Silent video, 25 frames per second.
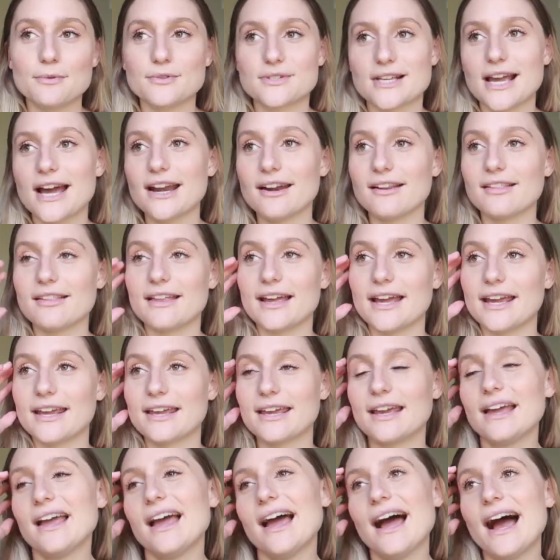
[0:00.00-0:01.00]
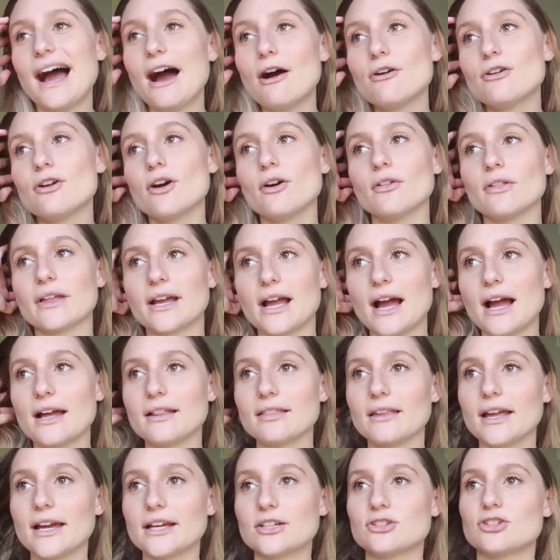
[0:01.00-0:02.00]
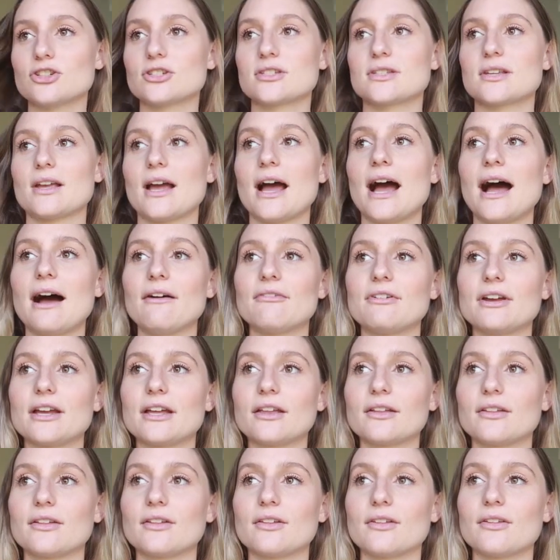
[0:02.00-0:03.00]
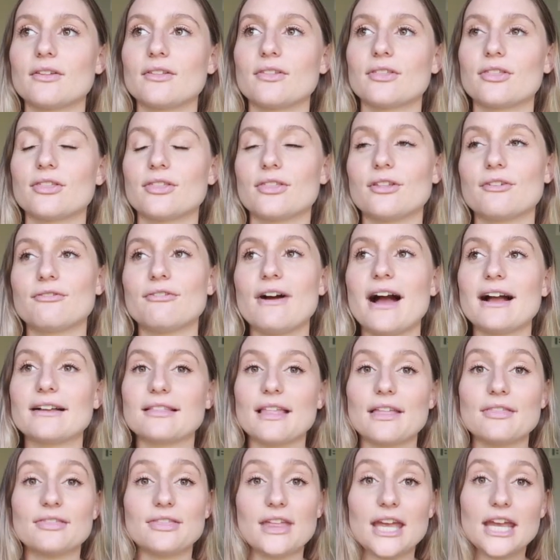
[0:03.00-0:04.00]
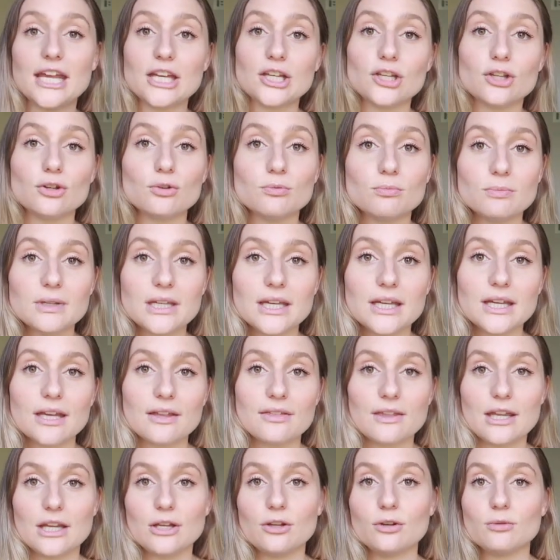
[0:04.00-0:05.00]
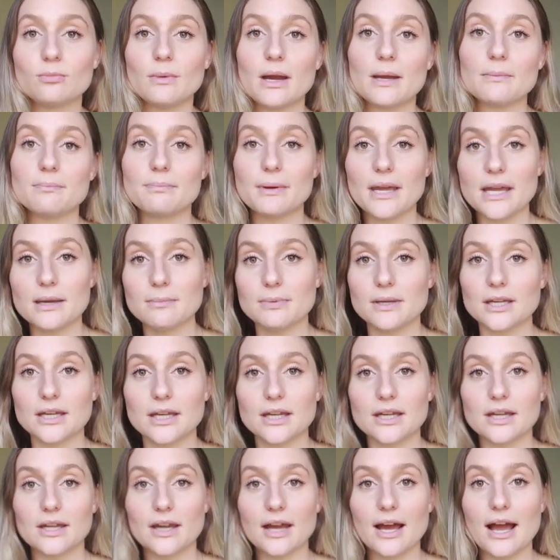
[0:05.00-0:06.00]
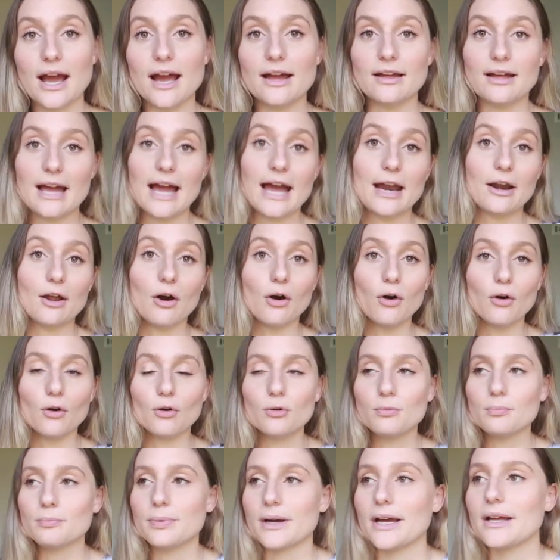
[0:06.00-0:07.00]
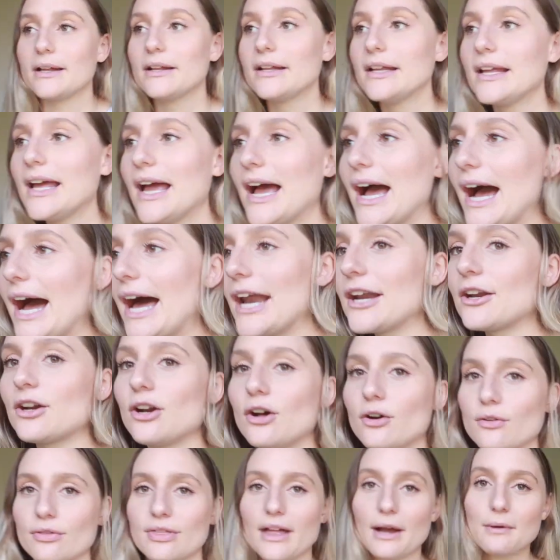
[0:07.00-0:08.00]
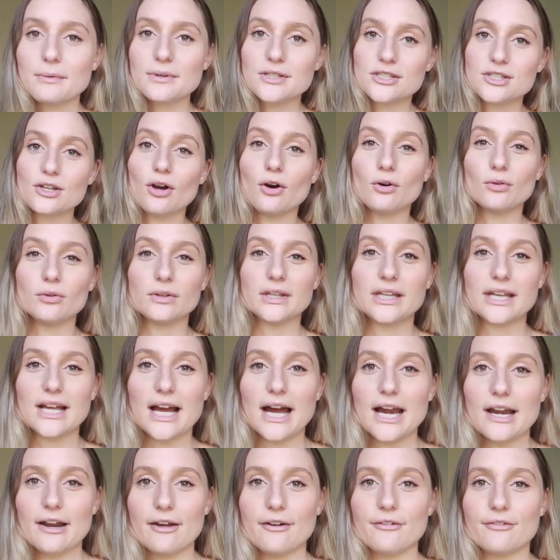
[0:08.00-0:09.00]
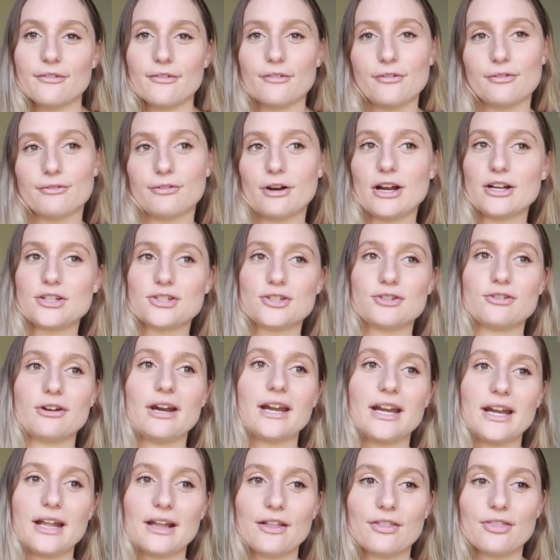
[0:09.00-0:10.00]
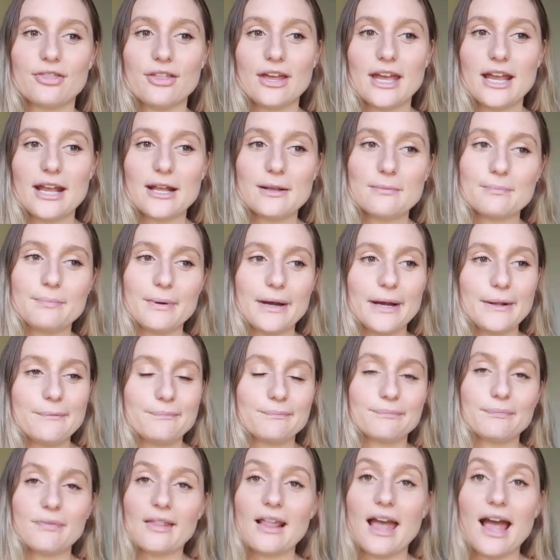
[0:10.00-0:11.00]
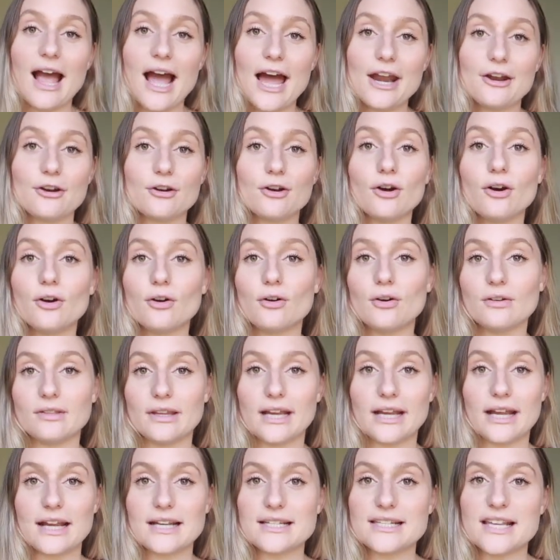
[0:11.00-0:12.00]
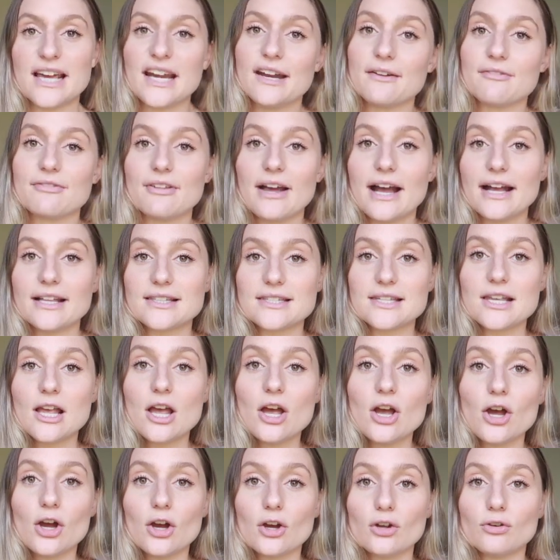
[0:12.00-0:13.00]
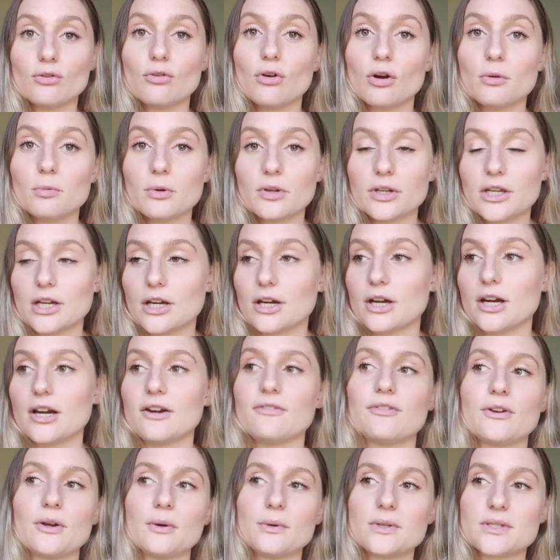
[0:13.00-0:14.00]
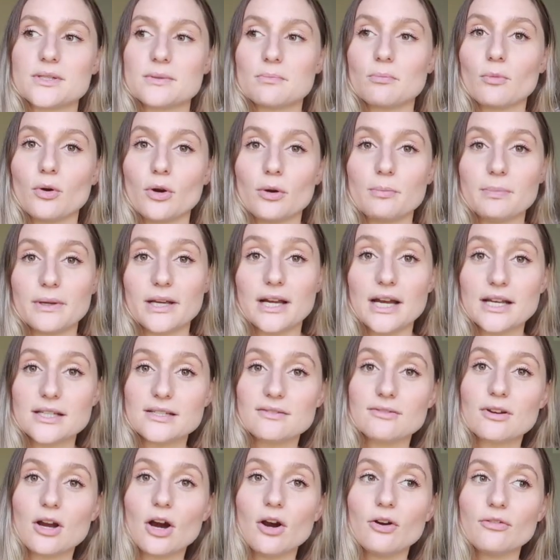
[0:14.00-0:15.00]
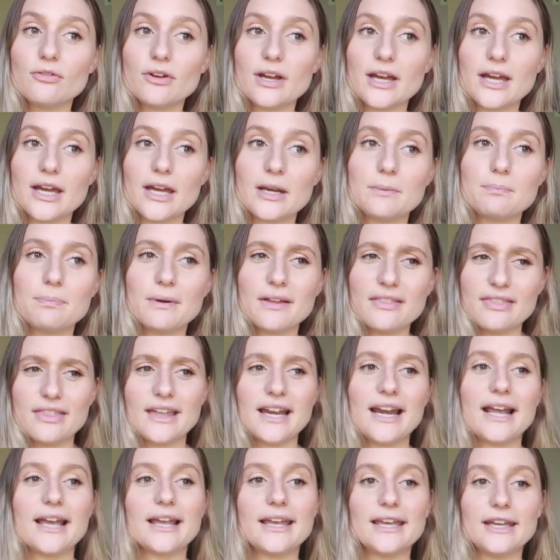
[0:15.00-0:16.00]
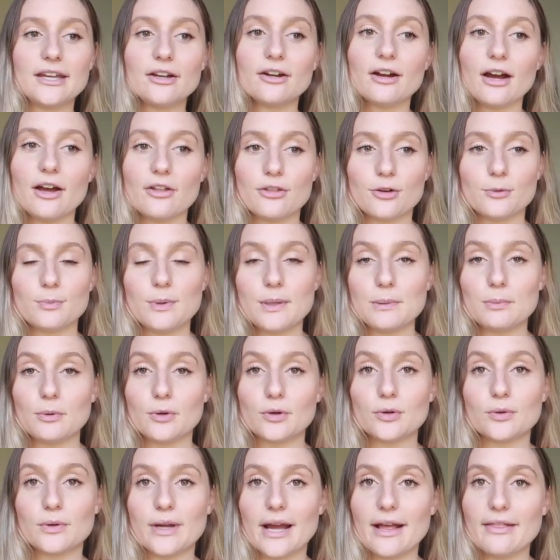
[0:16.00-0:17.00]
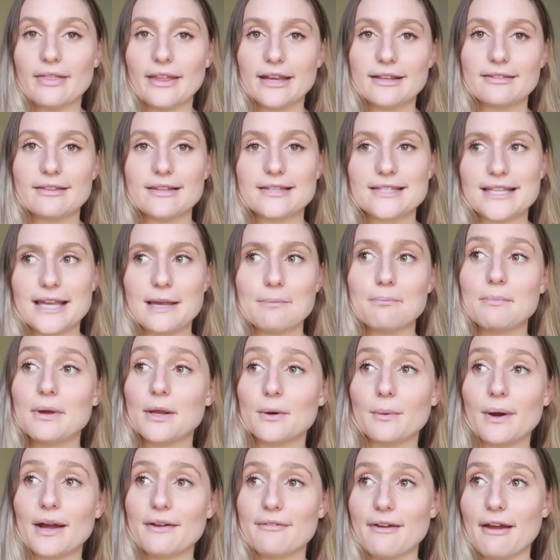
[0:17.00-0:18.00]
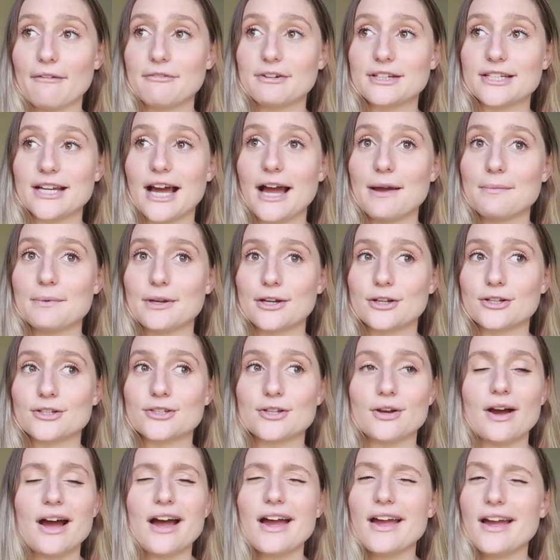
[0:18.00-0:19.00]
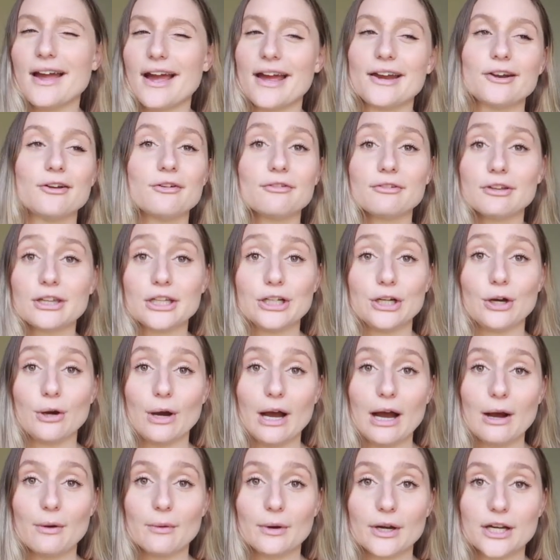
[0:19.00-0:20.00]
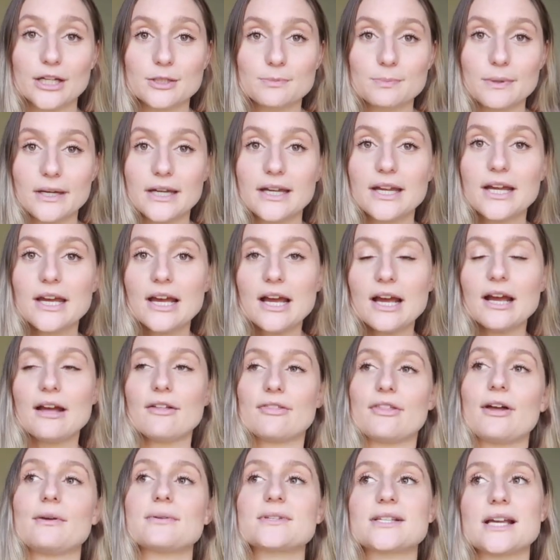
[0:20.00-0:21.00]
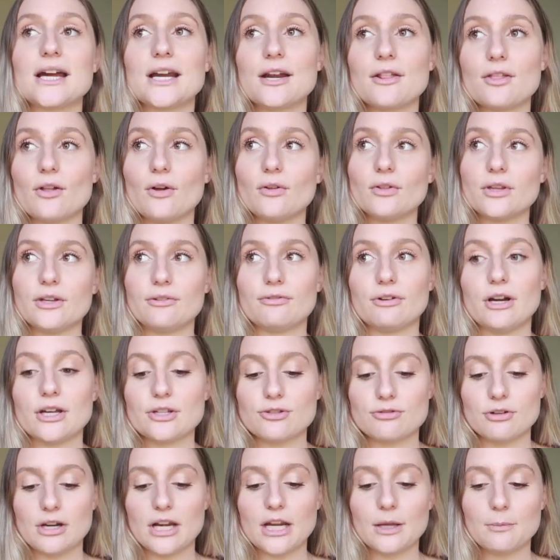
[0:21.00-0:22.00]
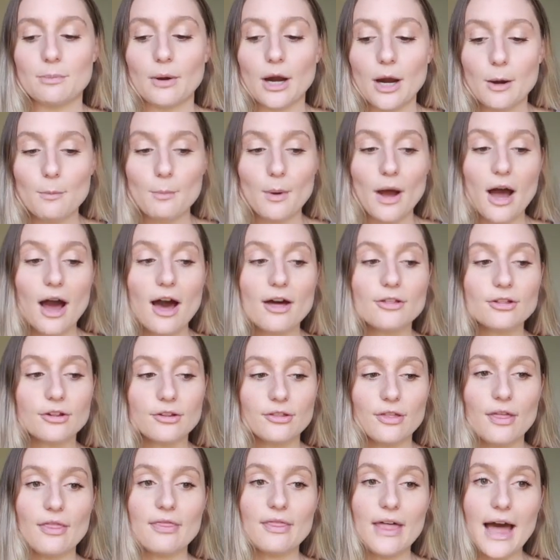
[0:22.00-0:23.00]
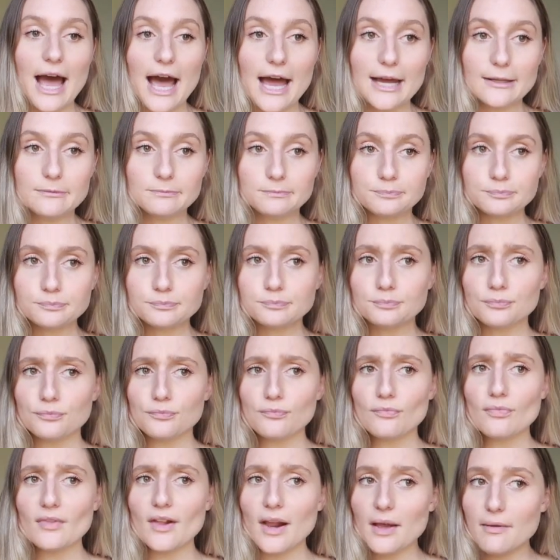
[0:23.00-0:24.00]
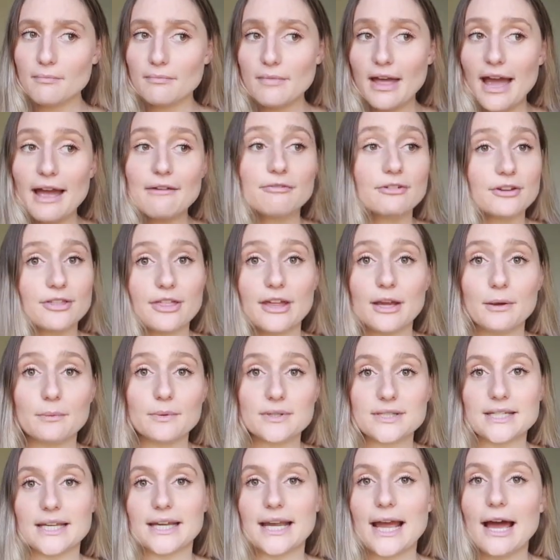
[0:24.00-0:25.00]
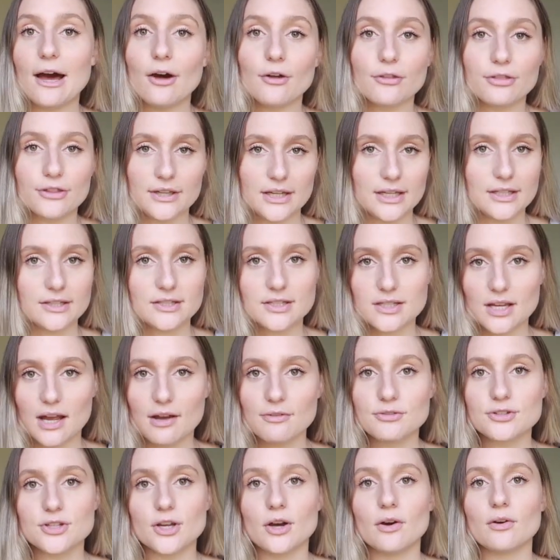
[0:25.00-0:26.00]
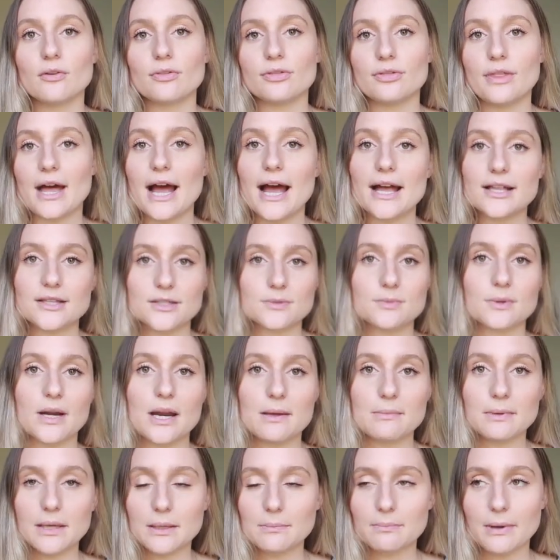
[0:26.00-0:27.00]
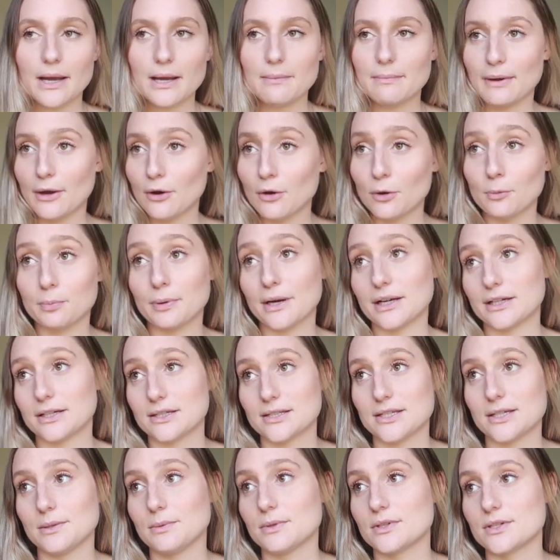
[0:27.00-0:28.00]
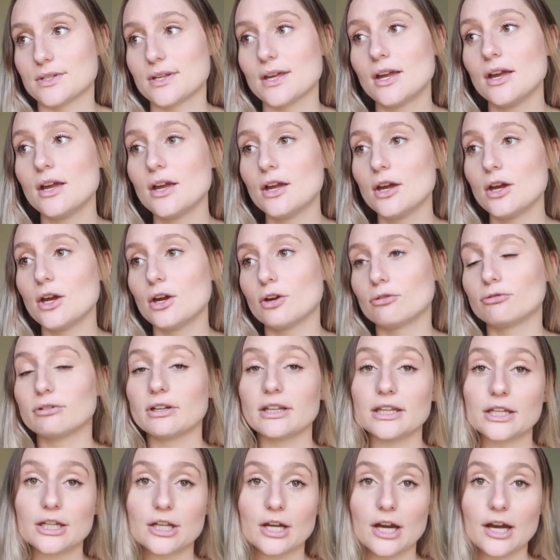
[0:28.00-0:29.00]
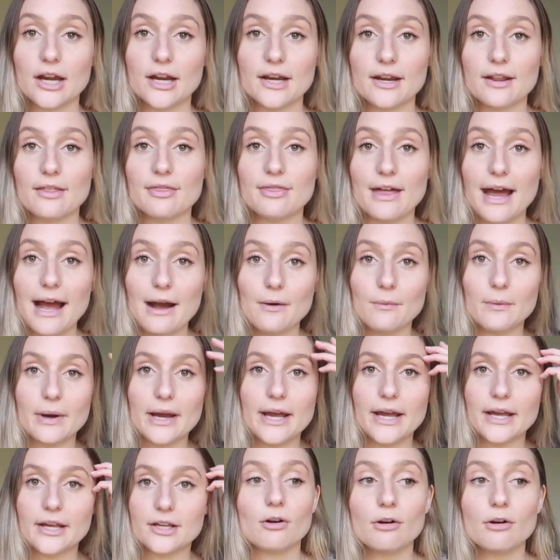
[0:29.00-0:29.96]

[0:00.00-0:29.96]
It was kind of like, I don't know, like I like just having the fact that they knew me and they knew my baby at home. But I don't know, that was the only kind of frustrating thing. But I don't know, like I said, if that's normal here, if it was more because of COVID. But then I hear other people who get like the same midwife every time here, so I don't really know how it works. But that was kind of the only frustrating part. But other than that, everything was like healthy and stuff. So that's what I mean by my whole pregnancy was really good that way.